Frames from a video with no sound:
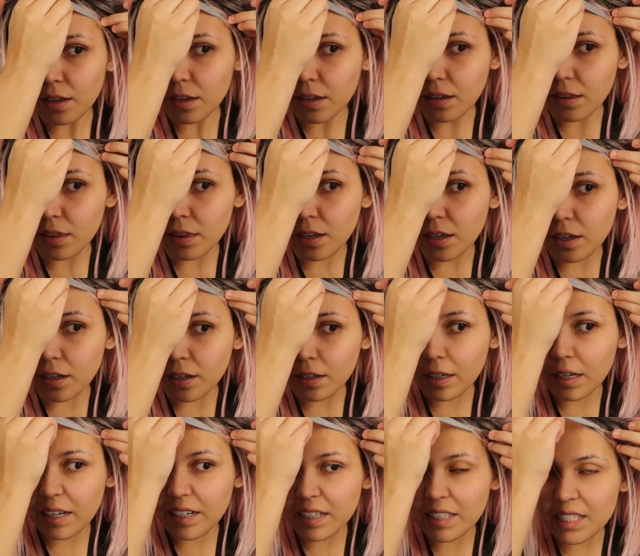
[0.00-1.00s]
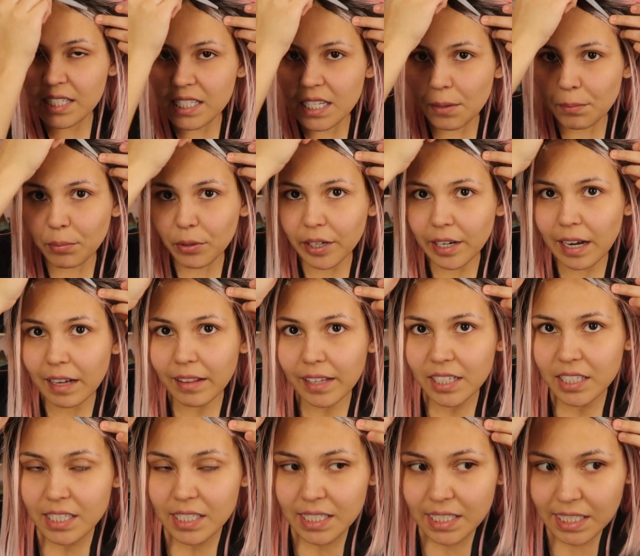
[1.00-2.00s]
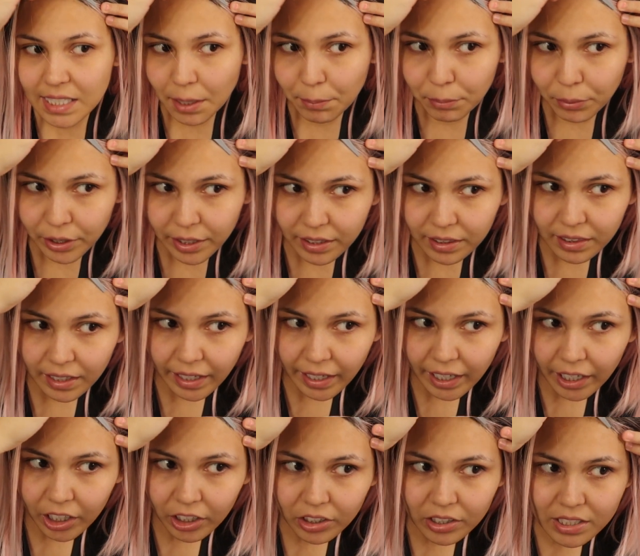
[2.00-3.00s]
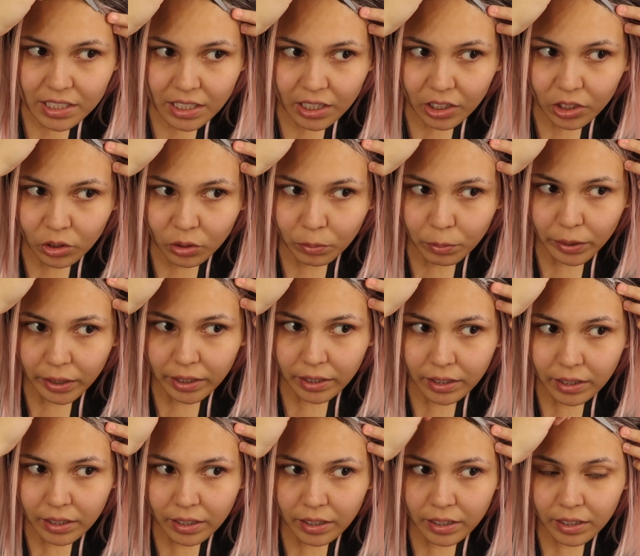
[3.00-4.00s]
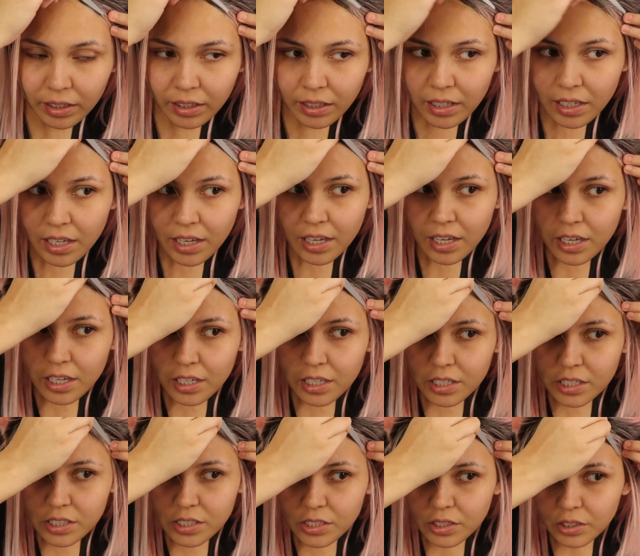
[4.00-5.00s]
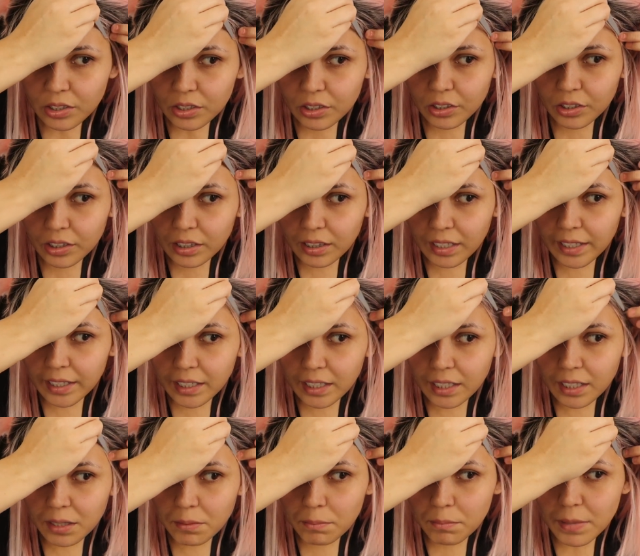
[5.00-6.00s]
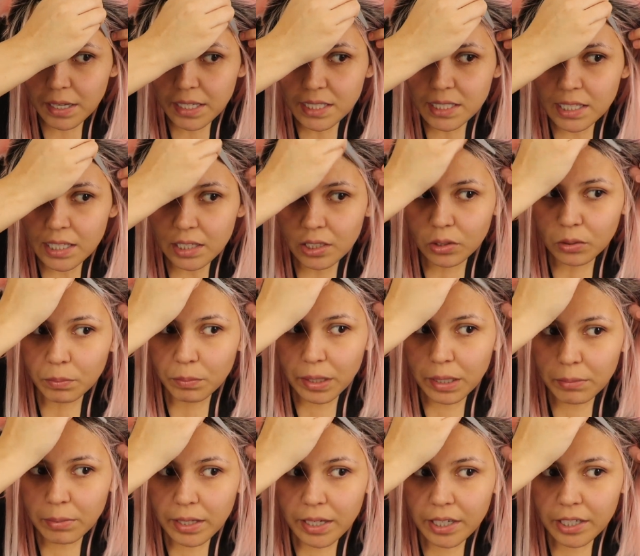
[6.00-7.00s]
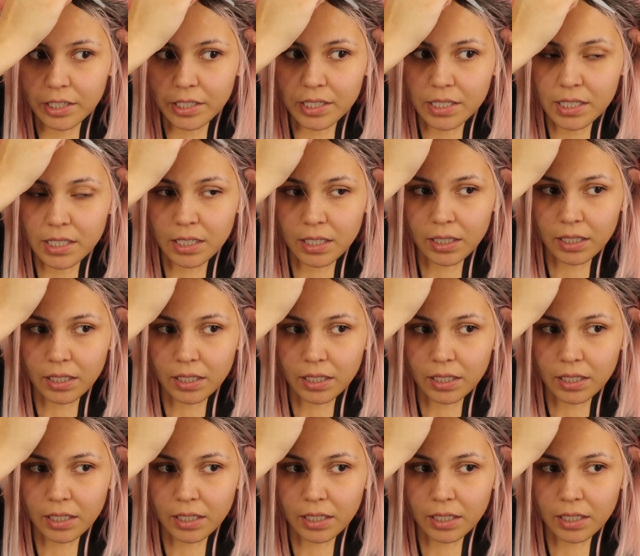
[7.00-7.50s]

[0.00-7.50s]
And then kind of separate. I like to separate the hairs a little bit so it could look like messy little baby hairs.